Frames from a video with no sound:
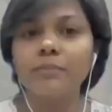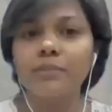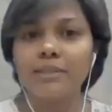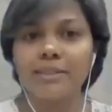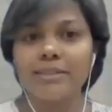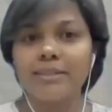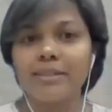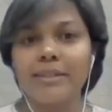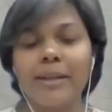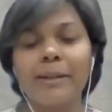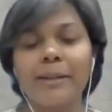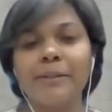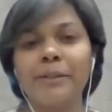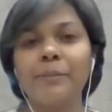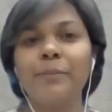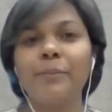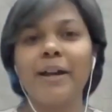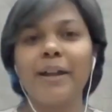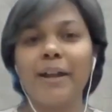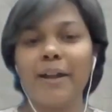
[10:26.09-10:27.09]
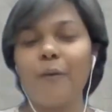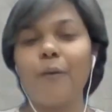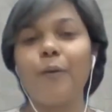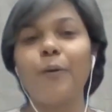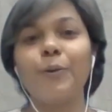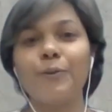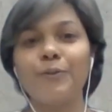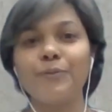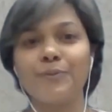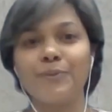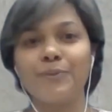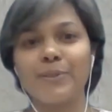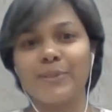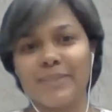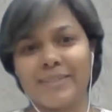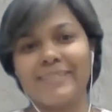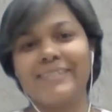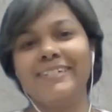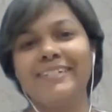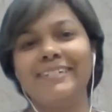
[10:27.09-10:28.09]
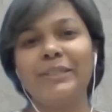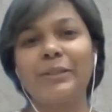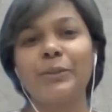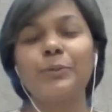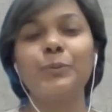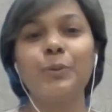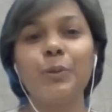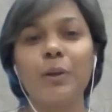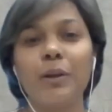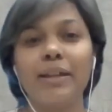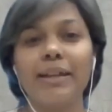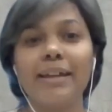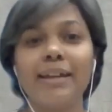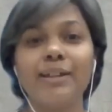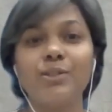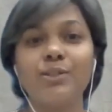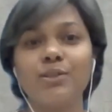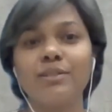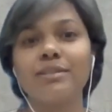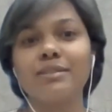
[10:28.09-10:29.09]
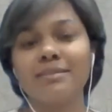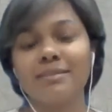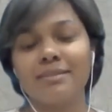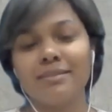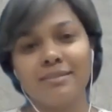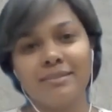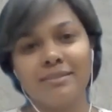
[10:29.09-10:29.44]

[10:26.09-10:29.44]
It is created by all of us through ages,